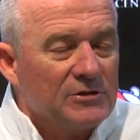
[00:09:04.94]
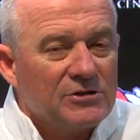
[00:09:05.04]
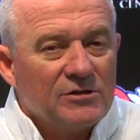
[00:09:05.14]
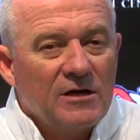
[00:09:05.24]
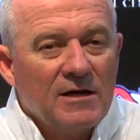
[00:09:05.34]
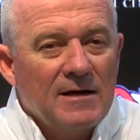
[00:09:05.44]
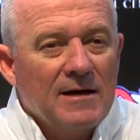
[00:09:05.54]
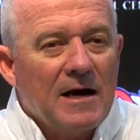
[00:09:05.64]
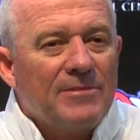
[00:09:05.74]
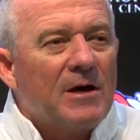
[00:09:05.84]
which
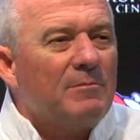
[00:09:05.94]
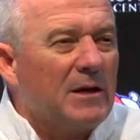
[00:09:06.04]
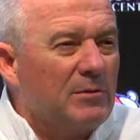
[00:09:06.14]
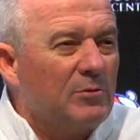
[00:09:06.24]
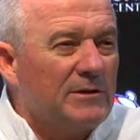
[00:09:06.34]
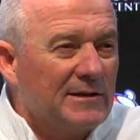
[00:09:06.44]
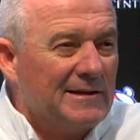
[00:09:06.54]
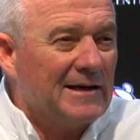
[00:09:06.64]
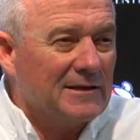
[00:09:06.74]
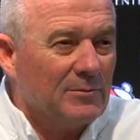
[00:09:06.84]
I thought maybe we did
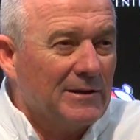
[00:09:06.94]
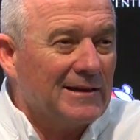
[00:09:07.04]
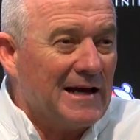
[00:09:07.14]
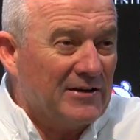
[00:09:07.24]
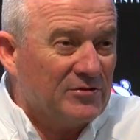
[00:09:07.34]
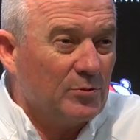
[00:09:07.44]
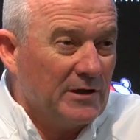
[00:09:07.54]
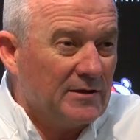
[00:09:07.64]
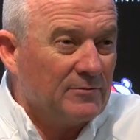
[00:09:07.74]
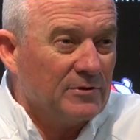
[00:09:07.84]
that a little bit last
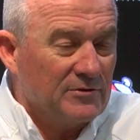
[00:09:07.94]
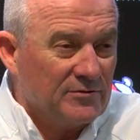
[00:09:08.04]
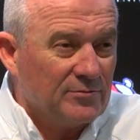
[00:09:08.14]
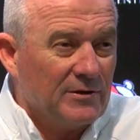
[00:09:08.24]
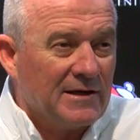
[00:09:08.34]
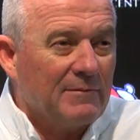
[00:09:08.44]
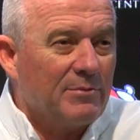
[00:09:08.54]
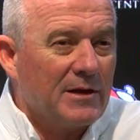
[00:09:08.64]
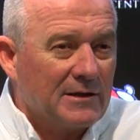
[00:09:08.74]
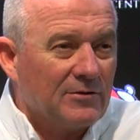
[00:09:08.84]
week. Was we
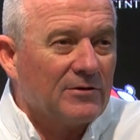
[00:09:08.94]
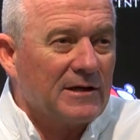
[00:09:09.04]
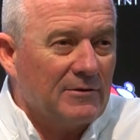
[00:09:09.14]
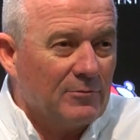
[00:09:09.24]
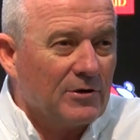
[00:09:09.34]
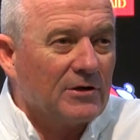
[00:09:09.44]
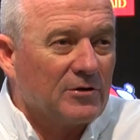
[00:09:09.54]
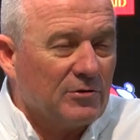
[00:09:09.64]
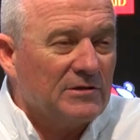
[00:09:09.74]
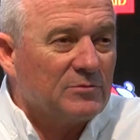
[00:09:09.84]
kept thinking, okay, we're going to
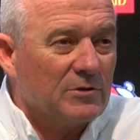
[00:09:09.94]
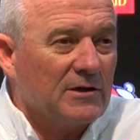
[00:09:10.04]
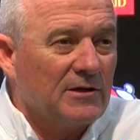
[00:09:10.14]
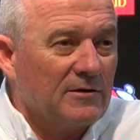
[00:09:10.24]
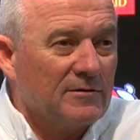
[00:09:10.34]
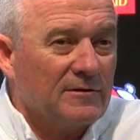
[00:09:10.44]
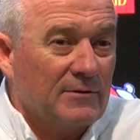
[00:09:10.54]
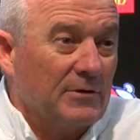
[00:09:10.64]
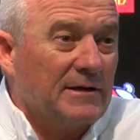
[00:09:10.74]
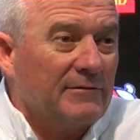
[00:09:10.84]
crease one here,
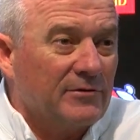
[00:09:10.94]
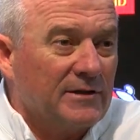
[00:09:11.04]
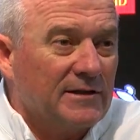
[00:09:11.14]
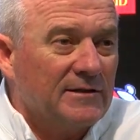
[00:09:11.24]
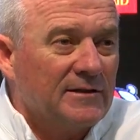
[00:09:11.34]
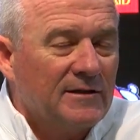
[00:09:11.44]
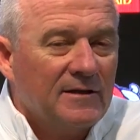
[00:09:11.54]
and we never did.